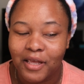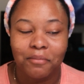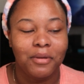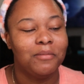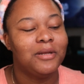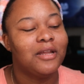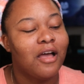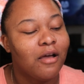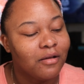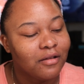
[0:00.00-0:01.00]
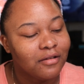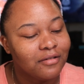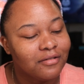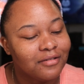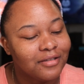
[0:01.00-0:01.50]
maybe not,
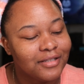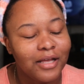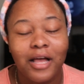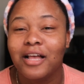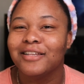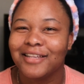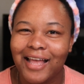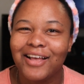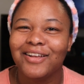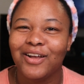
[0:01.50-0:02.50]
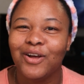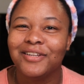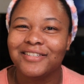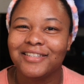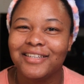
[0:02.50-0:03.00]
so I got
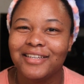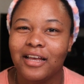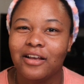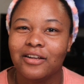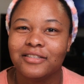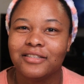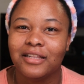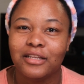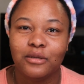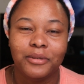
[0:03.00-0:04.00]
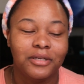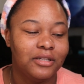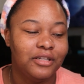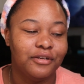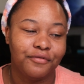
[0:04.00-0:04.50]
a little bit
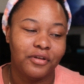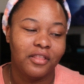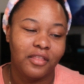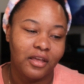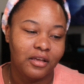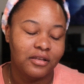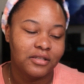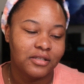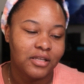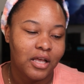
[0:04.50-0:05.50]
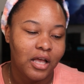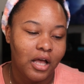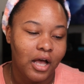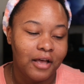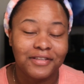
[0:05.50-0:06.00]
different things.
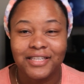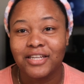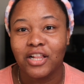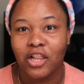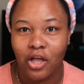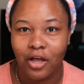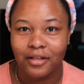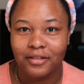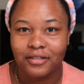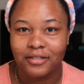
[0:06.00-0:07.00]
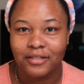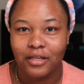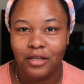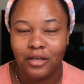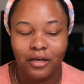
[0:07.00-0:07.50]
I've seen a lot
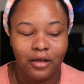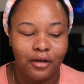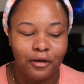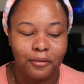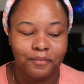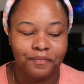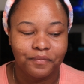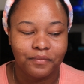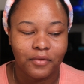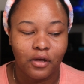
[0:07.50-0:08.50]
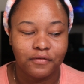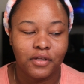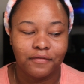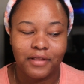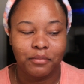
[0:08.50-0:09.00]
of
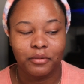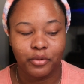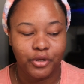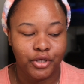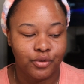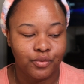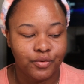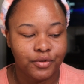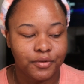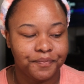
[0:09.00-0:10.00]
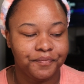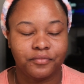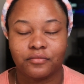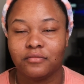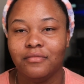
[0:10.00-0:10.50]
stuff that people use,
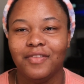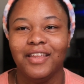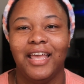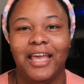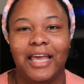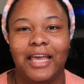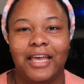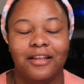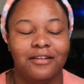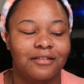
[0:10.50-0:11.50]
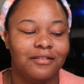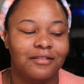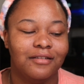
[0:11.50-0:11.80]
and